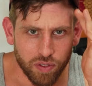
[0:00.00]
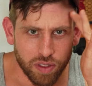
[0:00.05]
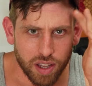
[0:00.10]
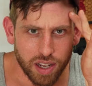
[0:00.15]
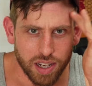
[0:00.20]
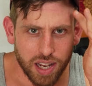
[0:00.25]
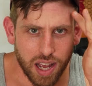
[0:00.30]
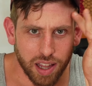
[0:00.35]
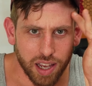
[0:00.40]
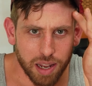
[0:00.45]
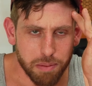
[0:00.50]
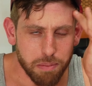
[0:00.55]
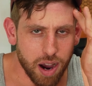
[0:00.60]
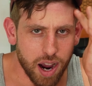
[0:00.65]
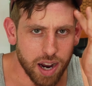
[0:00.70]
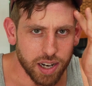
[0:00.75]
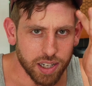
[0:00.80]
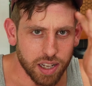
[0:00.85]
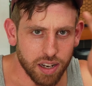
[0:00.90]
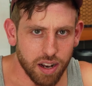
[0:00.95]
The Italian
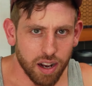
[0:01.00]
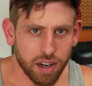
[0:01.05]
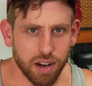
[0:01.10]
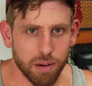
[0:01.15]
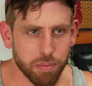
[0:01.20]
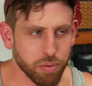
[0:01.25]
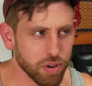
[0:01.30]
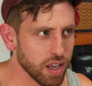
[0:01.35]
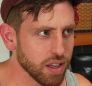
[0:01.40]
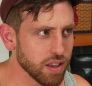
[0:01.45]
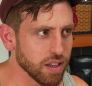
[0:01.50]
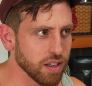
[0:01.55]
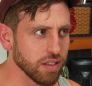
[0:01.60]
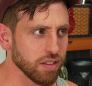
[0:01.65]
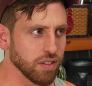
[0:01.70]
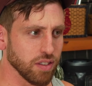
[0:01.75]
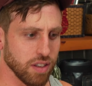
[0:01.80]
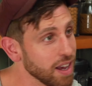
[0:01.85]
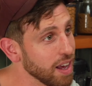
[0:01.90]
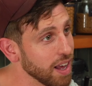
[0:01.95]
mind cannot comprehend
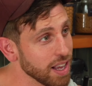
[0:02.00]
this.